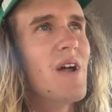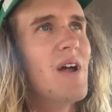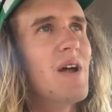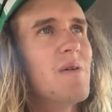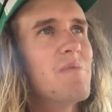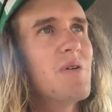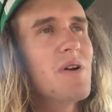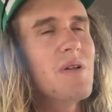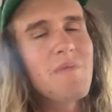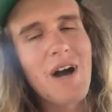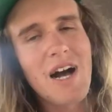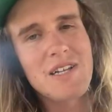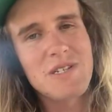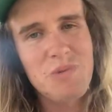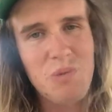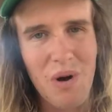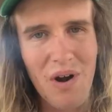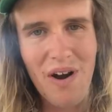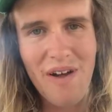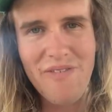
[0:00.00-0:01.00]
Pretty much
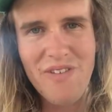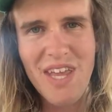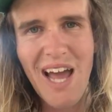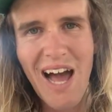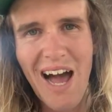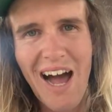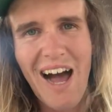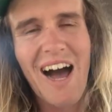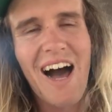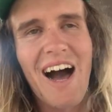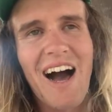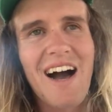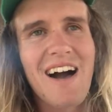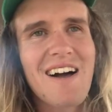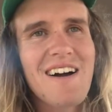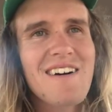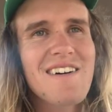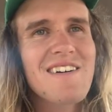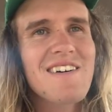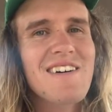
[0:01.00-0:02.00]
wherever you are,
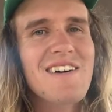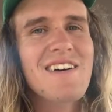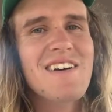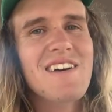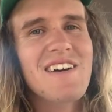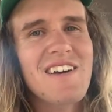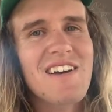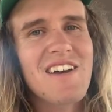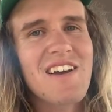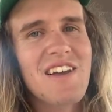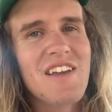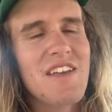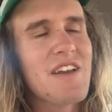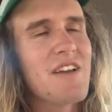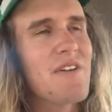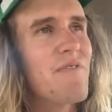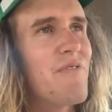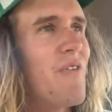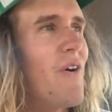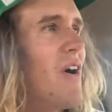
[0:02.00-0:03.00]
you
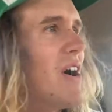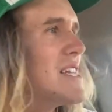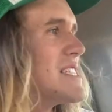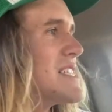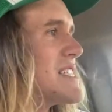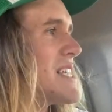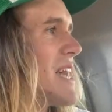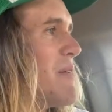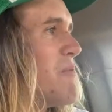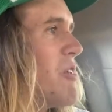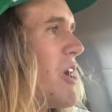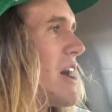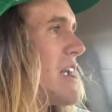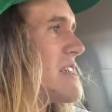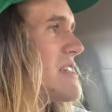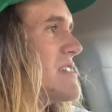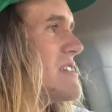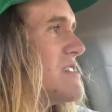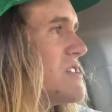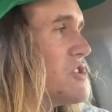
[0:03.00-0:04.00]
can find
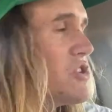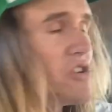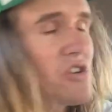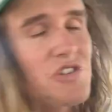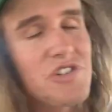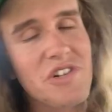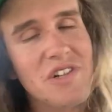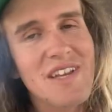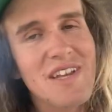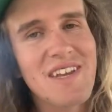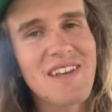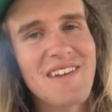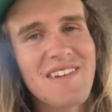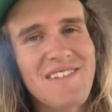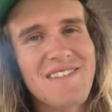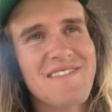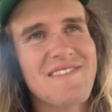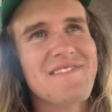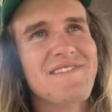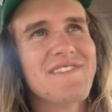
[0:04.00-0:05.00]
someone, usually,
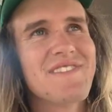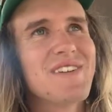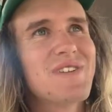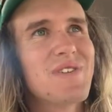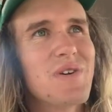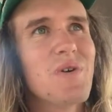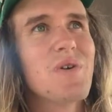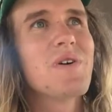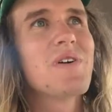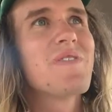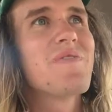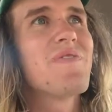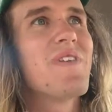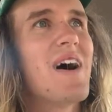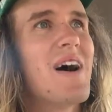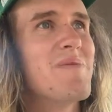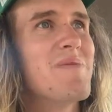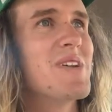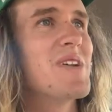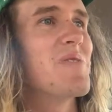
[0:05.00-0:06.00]
to talk
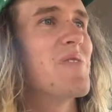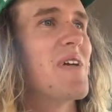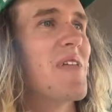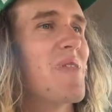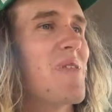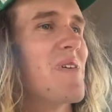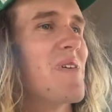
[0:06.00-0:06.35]
farming with.